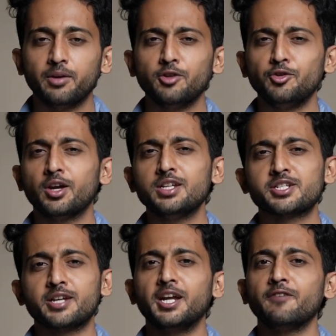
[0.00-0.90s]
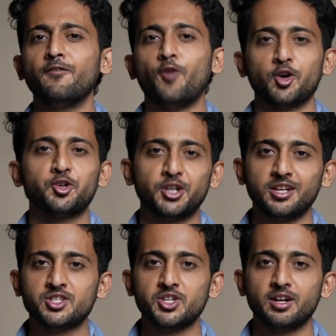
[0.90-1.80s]
because you can straight away walk to
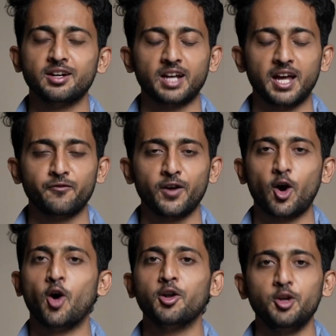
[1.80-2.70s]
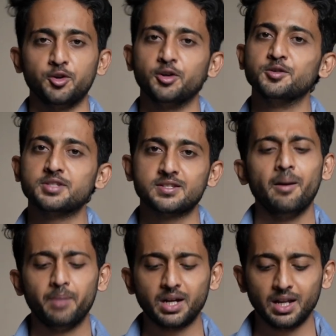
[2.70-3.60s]
teacher and clarify all your doubts.
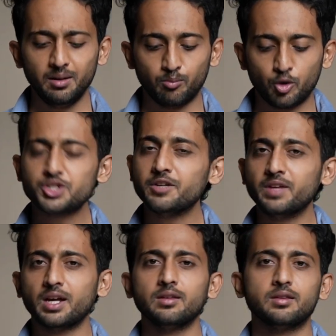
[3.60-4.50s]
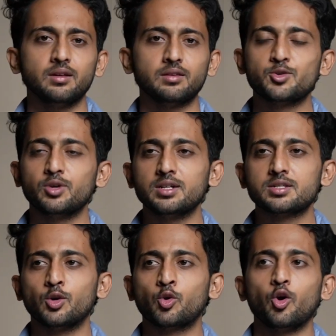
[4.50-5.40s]
But in most of the cases,
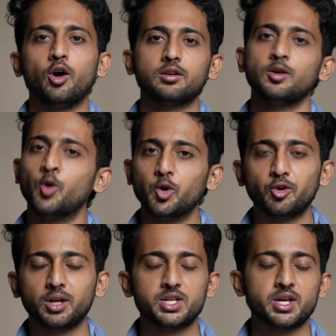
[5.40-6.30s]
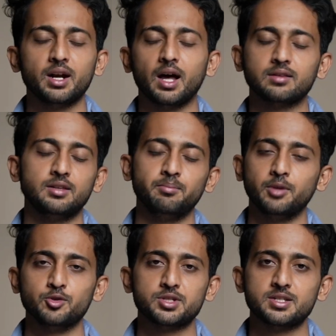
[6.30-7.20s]
students do not go to teacher and ask them
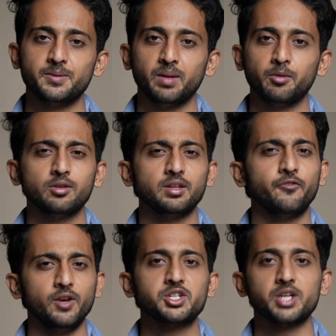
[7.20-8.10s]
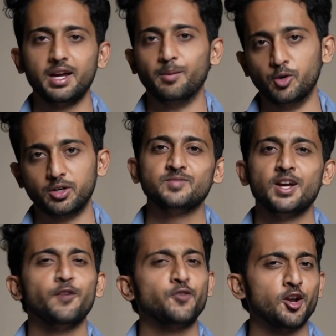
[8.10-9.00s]
doubts because they feel shy about it.
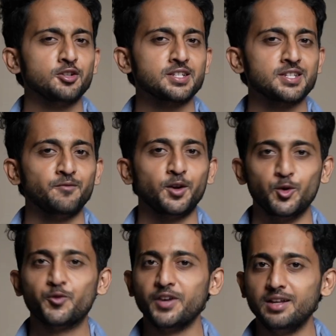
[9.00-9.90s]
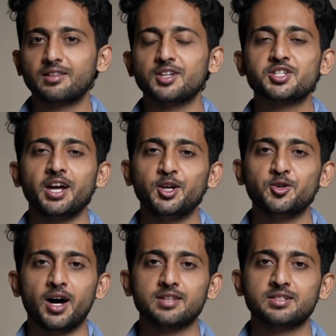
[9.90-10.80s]
If you are also someone who feels shy
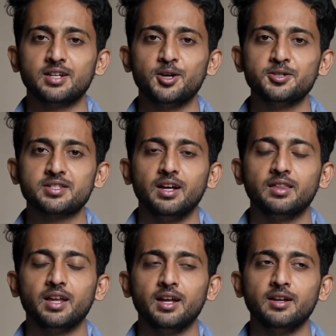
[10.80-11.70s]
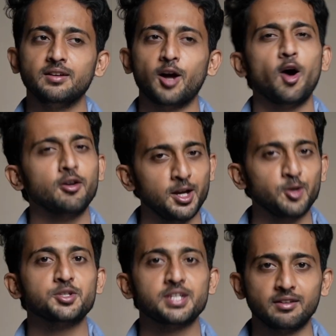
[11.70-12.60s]
to ask doubts, then online
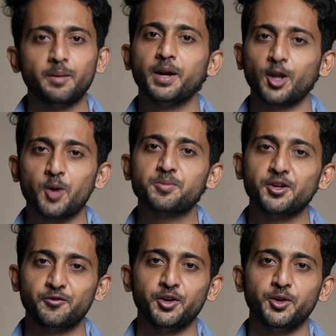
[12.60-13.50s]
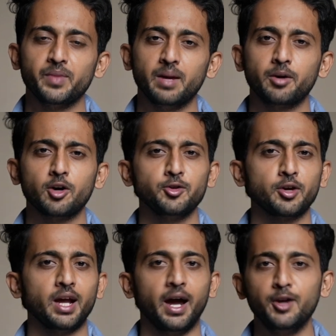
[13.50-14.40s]
coaching is a better option for you because you
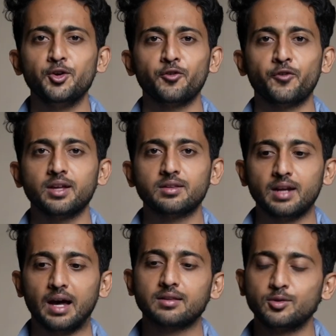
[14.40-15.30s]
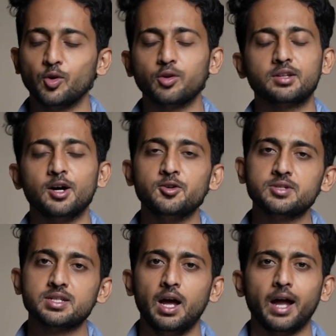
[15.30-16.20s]
can hide your face and ask those
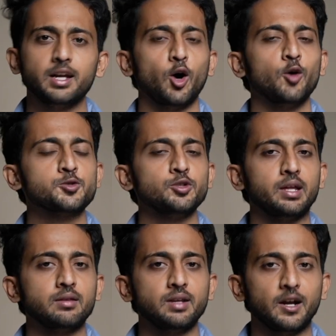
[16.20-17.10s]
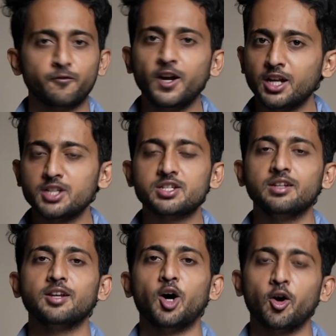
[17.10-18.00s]
doubts. And also there is an advantage
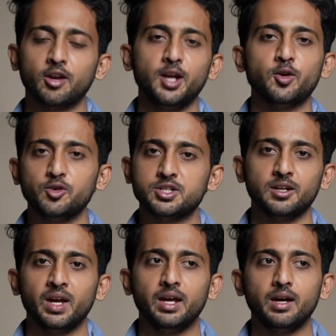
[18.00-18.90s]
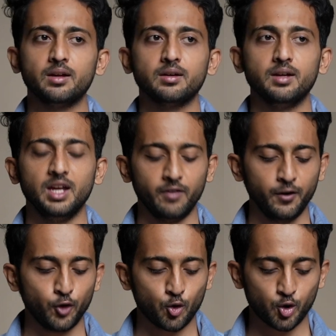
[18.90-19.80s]
in online coaching. Here, even
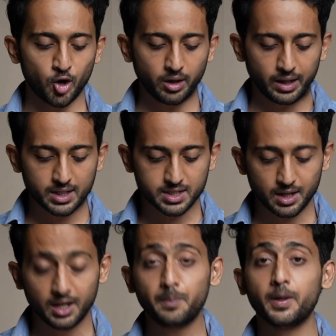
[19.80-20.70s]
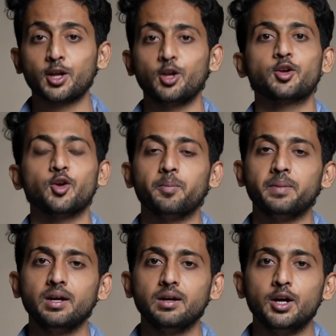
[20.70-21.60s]
if you could not understand any particular
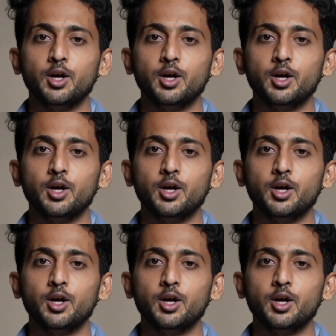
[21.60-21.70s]
topic,